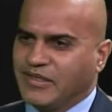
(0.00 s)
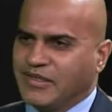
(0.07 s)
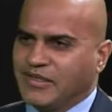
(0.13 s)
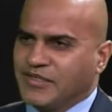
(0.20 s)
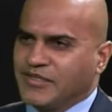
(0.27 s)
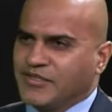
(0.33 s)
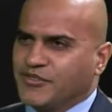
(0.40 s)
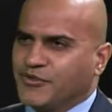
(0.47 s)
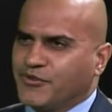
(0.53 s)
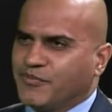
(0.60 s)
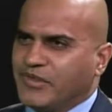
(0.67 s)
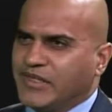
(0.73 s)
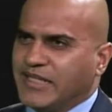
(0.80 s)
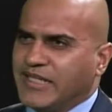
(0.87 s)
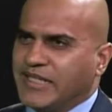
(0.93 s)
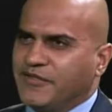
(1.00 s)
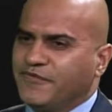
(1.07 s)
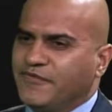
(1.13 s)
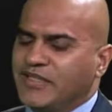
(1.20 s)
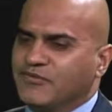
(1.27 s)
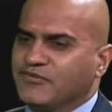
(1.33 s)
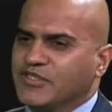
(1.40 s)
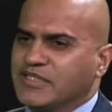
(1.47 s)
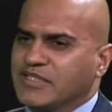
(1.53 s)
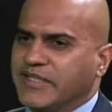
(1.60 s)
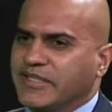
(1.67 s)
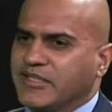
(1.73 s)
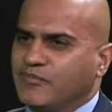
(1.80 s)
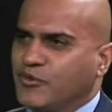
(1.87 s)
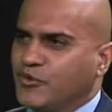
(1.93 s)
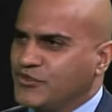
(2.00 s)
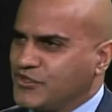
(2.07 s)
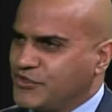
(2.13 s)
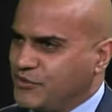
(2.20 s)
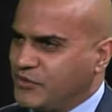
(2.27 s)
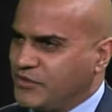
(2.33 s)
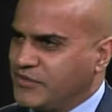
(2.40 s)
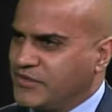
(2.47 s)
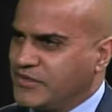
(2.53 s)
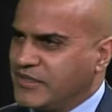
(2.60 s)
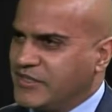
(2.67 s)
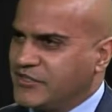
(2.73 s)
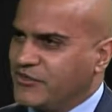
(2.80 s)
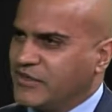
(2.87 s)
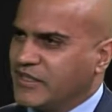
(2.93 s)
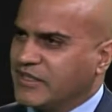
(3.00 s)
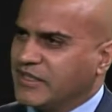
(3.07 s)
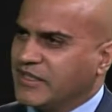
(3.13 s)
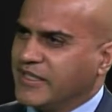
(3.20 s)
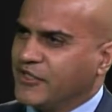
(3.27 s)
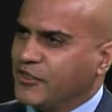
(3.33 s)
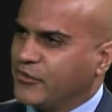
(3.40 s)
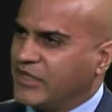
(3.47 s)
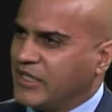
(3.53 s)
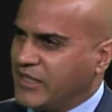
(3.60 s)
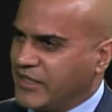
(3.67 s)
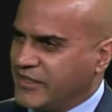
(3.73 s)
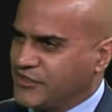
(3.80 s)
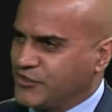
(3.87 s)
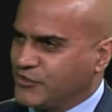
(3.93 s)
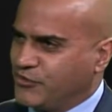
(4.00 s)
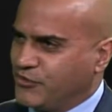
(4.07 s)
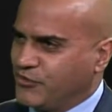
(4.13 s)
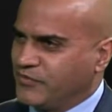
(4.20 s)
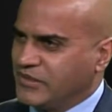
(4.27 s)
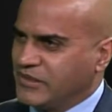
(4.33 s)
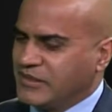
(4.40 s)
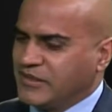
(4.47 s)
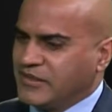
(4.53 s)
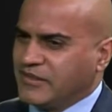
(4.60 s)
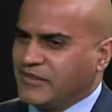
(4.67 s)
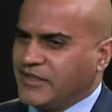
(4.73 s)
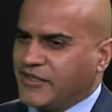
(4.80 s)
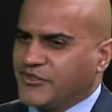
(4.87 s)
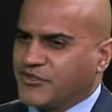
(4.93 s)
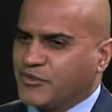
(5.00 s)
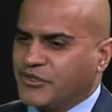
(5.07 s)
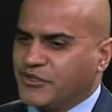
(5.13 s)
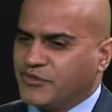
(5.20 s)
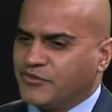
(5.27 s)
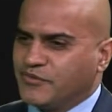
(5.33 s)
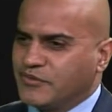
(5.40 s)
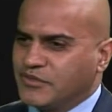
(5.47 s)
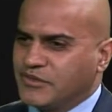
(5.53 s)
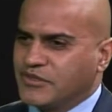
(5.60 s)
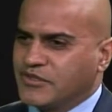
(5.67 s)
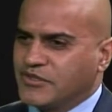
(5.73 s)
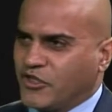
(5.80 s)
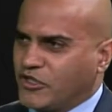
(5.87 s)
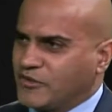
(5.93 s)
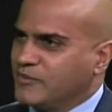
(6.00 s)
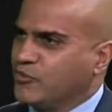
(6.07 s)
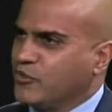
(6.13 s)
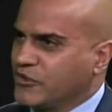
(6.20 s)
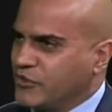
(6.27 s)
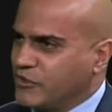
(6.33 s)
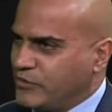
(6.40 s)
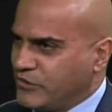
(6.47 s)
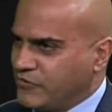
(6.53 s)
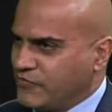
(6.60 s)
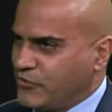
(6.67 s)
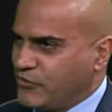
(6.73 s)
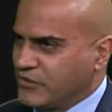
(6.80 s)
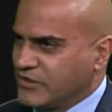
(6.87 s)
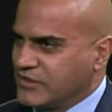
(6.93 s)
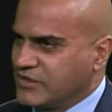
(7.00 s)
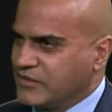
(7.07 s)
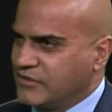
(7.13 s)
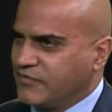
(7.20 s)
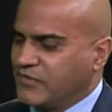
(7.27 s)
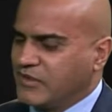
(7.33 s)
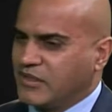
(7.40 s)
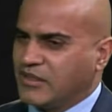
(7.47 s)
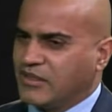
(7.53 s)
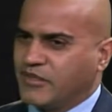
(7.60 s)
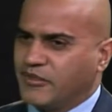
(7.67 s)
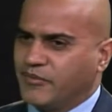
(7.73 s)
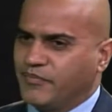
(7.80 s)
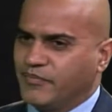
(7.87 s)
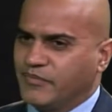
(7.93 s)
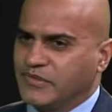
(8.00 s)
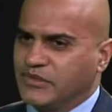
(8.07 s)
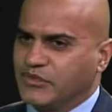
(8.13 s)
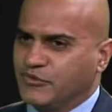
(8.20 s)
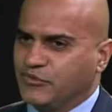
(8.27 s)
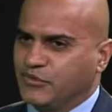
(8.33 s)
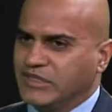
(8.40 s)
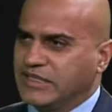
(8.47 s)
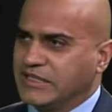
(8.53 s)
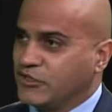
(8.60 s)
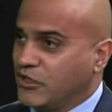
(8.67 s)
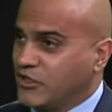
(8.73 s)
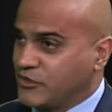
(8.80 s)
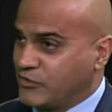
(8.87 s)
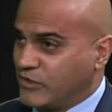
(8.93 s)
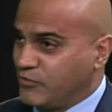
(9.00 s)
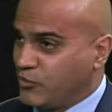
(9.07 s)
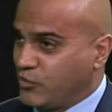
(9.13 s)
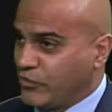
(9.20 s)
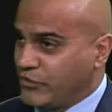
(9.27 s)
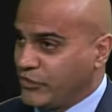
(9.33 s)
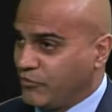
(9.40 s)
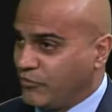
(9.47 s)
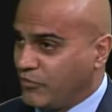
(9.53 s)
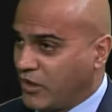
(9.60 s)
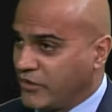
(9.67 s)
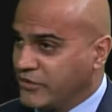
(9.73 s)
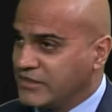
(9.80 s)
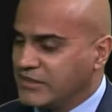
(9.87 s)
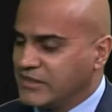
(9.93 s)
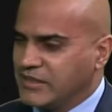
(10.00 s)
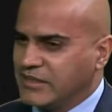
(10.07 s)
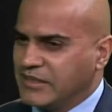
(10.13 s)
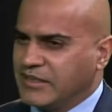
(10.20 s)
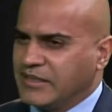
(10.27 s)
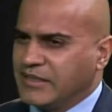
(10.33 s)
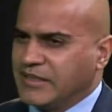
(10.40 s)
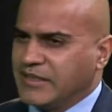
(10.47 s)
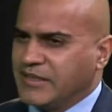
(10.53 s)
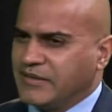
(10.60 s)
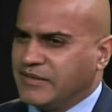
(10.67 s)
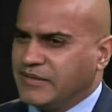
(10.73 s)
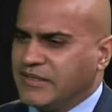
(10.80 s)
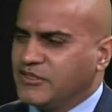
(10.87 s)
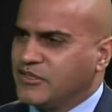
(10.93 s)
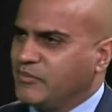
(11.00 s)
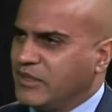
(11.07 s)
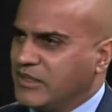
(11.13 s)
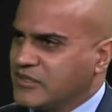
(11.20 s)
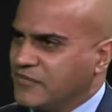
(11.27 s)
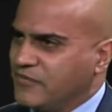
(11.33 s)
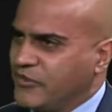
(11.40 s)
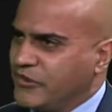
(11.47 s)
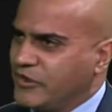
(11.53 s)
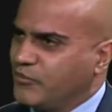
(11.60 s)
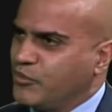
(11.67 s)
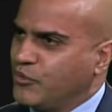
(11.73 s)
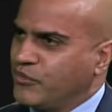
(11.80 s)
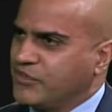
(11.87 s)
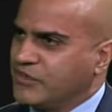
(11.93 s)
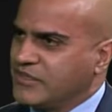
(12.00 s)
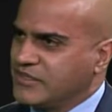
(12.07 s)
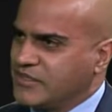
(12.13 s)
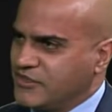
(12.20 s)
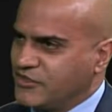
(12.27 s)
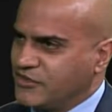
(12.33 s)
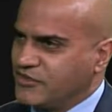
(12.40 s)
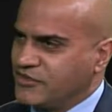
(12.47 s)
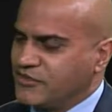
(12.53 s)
So I found, just like most students, as you get later in high school, that is where you start to be more career focused. You really concentrate more on your marks and need to make some very important decisions.